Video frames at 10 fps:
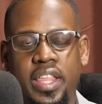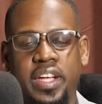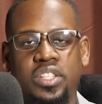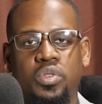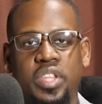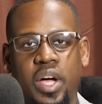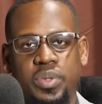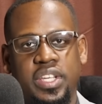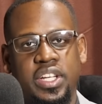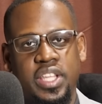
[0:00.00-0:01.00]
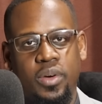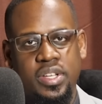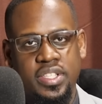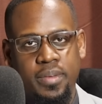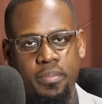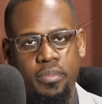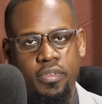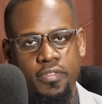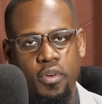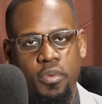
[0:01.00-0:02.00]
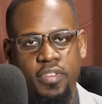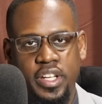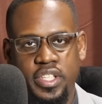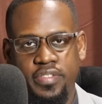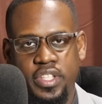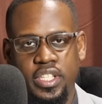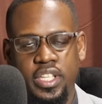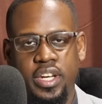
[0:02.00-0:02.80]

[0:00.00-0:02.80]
that on the outside there was some form of activity